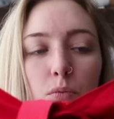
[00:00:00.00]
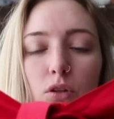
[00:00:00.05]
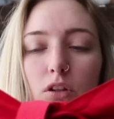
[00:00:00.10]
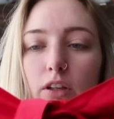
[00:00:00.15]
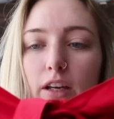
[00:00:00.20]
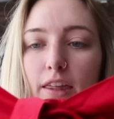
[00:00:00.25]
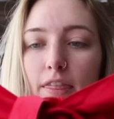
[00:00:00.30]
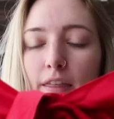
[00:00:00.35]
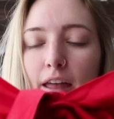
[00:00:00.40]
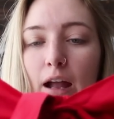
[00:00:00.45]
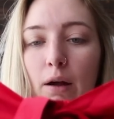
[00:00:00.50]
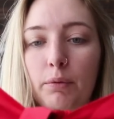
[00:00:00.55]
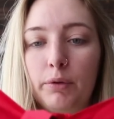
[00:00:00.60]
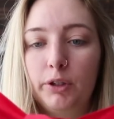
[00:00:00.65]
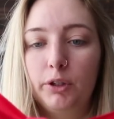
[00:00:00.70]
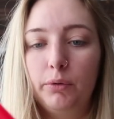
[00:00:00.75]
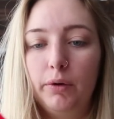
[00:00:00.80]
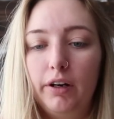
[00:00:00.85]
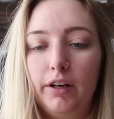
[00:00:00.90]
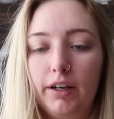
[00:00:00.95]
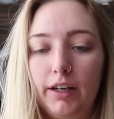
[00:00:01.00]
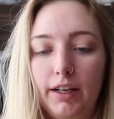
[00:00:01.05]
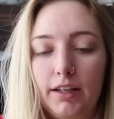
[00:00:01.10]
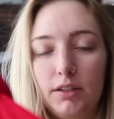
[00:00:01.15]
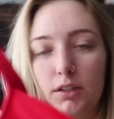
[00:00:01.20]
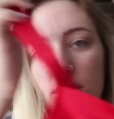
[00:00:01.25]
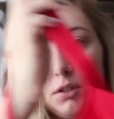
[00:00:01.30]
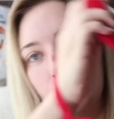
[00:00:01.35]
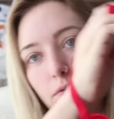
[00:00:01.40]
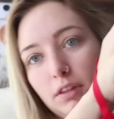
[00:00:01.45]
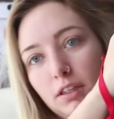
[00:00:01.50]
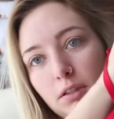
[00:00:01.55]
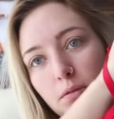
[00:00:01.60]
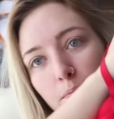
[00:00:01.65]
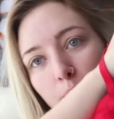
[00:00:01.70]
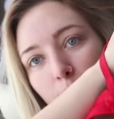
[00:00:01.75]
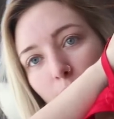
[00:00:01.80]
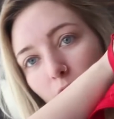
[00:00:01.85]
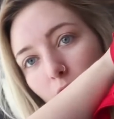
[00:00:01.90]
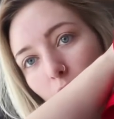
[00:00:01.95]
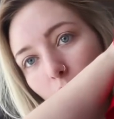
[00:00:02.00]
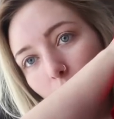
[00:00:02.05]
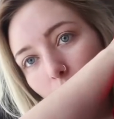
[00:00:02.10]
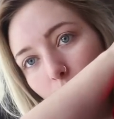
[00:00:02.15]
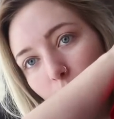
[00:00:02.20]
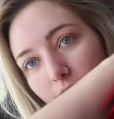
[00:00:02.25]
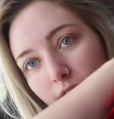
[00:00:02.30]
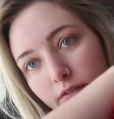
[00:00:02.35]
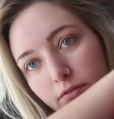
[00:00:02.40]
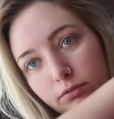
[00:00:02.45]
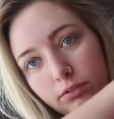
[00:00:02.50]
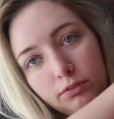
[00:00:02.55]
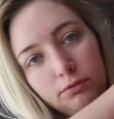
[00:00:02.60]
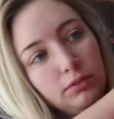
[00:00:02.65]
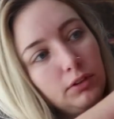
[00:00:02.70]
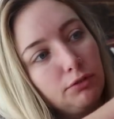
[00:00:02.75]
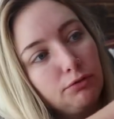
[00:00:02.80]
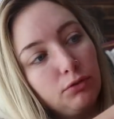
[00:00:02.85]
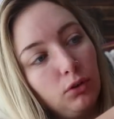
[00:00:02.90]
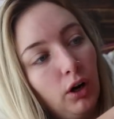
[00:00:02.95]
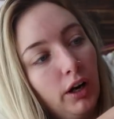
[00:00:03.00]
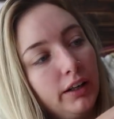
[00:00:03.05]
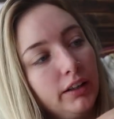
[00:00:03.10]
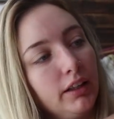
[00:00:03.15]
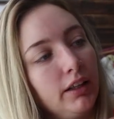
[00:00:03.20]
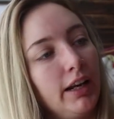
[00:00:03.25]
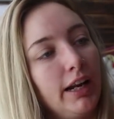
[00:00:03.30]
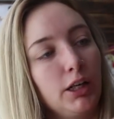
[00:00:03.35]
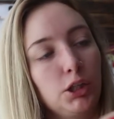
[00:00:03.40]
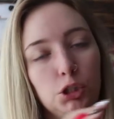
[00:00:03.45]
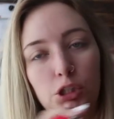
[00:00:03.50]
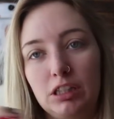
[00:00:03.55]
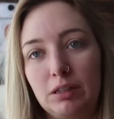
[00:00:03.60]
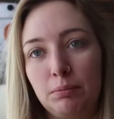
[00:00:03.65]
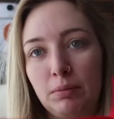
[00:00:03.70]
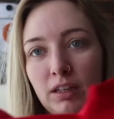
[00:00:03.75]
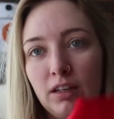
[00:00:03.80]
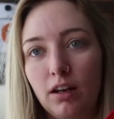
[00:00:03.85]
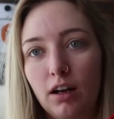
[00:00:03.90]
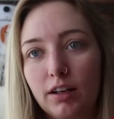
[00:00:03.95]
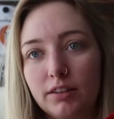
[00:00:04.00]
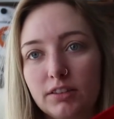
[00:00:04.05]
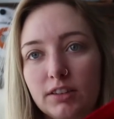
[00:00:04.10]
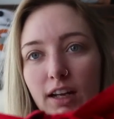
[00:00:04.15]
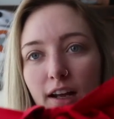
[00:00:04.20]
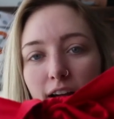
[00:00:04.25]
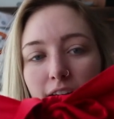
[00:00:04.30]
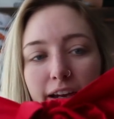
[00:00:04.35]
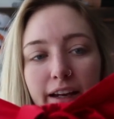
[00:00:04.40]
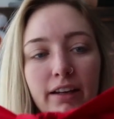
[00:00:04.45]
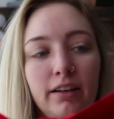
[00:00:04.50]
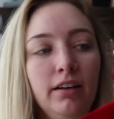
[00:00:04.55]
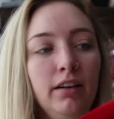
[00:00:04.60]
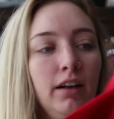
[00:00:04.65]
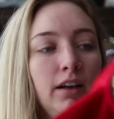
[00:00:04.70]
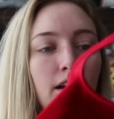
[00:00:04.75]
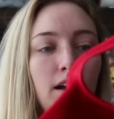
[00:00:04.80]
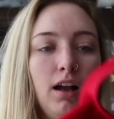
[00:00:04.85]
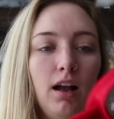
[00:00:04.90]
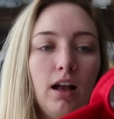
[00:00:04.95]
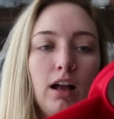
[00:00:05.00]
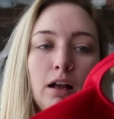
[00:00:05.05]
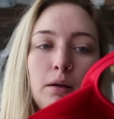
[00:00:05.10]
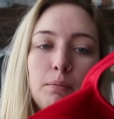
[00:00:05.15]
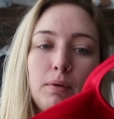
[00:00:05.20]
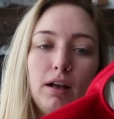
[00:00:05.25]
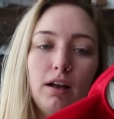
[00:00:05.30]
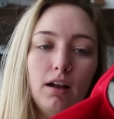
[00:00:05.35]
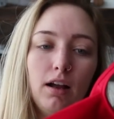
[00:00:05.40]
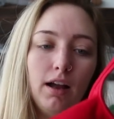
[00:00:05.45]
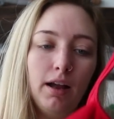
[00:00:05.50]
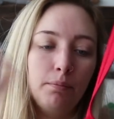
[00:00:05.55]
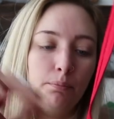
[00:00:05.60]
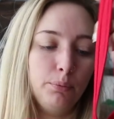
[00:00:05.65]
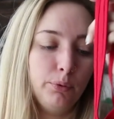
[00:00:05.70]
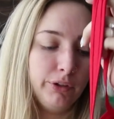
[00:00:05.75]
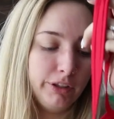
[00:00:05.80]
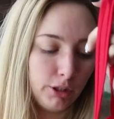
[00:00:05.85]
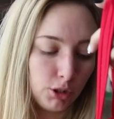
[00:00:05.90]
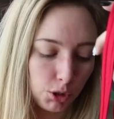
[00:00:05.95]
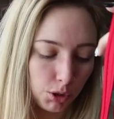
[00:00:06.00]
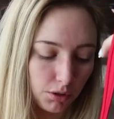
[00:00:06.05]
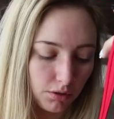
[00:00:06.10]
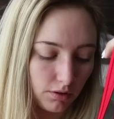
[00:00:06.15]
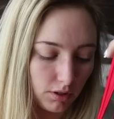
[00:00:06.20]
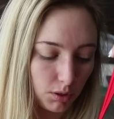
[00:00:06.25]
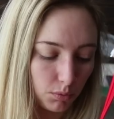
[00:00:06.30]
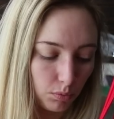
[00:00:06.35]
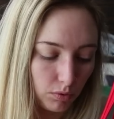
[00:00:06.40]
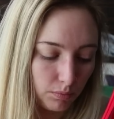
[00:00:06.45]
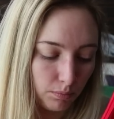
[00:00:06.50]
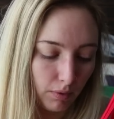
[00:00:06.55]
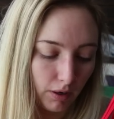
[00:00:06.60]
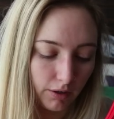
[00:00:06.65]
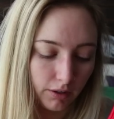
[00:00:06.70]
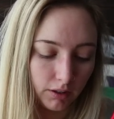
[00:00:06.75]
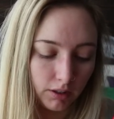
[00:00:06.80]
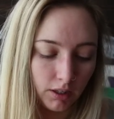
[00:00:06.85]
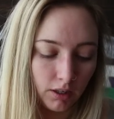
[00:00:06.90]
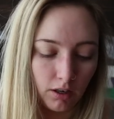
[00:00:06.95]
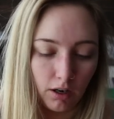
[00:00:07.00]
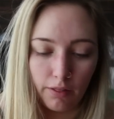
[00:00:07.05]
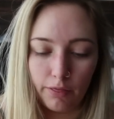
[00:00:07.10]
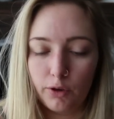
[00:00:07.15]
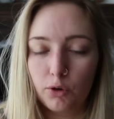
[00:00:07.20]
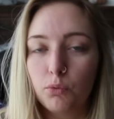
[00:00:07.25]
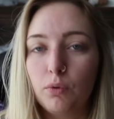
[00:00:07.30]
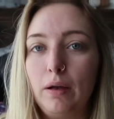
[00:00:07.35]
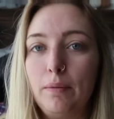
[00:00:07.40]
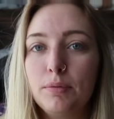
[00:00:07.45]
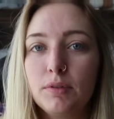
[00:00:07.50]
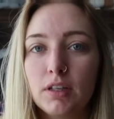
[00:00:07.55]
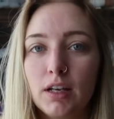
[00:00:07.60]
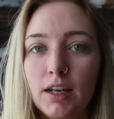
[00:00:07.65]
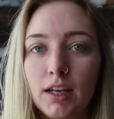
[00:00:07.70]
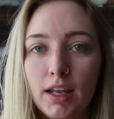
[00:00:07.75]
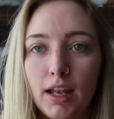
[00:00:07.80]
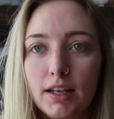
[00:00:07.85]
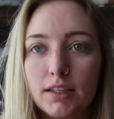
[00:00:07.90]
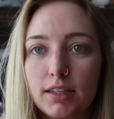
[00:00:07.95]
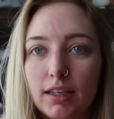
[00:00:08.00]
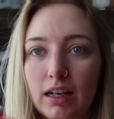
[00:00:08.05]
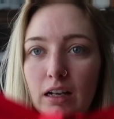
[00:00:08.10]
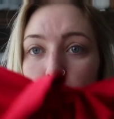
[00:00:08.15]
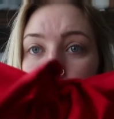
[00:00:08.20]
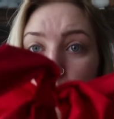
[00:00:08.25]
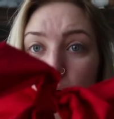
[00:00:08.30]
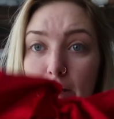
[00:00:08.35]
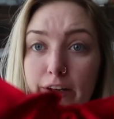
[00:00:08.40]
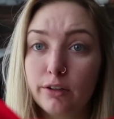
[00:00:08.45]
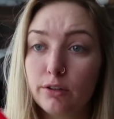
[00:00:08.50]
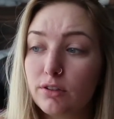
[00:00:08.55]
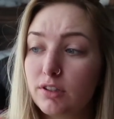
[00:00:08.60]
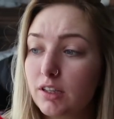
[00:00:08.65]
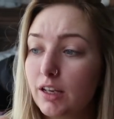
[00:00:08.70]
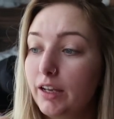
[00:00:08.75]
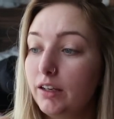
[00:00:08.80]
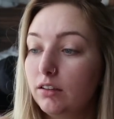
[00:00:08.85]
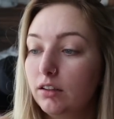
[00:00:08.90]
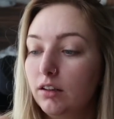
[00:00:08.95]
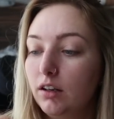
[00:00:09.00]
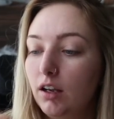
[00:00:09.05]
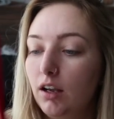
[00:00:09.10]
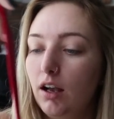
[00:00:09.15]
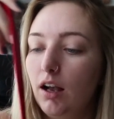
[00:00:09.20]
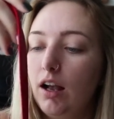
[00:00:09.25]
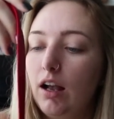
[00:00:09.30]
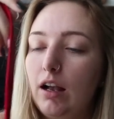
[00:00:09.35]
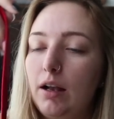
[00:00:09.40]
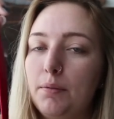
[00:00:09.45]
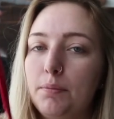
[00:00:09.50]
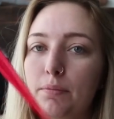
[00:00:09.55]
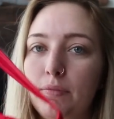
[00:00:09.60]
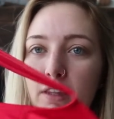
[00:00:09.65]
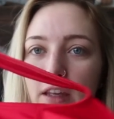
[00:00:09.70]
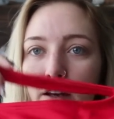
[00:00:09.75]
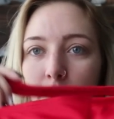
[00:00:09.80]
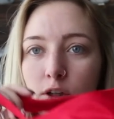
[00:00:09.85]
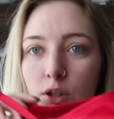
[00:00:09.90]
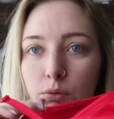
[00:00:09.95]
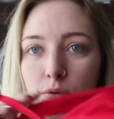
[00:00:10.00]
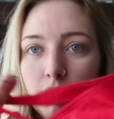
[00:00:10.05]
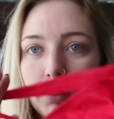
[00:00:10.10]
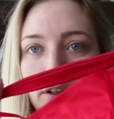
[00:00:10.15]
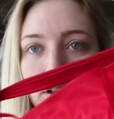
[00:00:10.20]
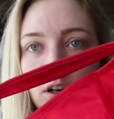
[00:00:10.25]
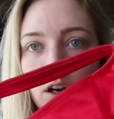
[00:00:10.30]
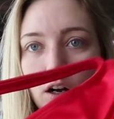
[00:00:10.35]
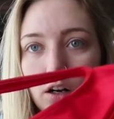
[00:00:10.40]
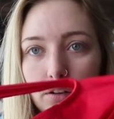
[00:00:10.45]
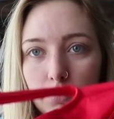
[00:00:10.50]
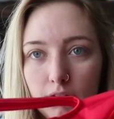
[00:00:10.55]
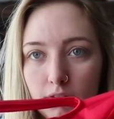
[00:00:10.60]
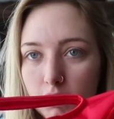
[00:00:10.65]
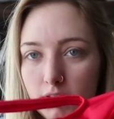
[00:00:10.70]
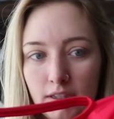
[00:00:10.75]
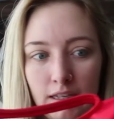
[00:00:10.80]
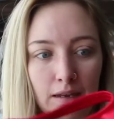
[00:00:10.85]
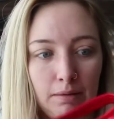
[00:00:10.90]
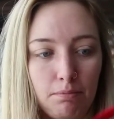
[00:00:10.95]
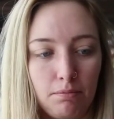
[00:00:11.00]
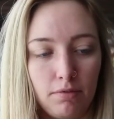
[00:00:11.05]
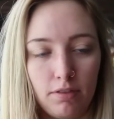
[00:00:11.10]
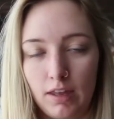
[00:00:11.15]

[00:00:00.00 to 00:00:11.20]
more like that when you're wearing it. So this bow in the front can actually be untied. I'm pretty sure this was marketed on their website as like a bridal set. The underwear are the same